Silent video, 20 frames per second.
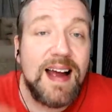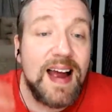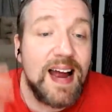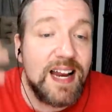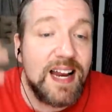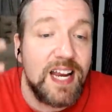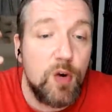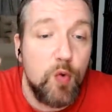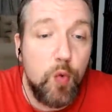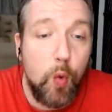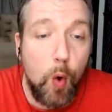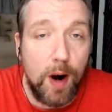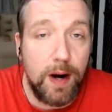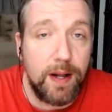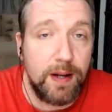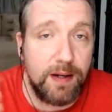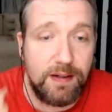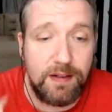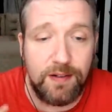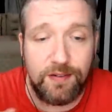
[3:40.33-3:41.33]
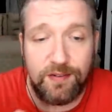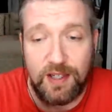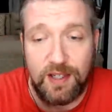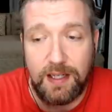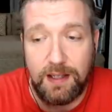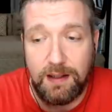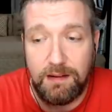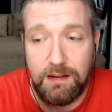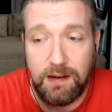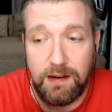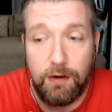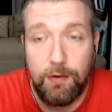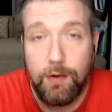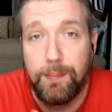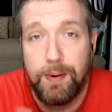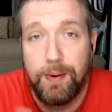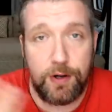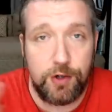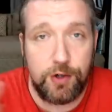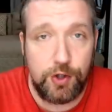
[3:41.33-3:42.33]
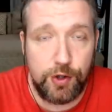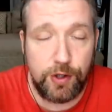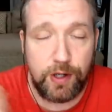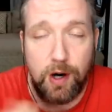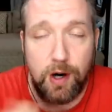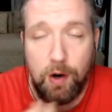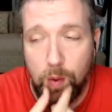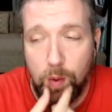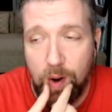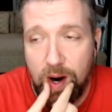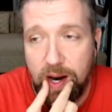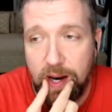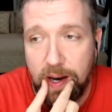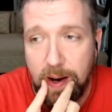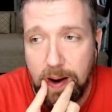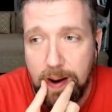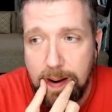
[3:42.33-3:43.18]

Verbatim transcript: and he wanted to see you know the Punisher to go away,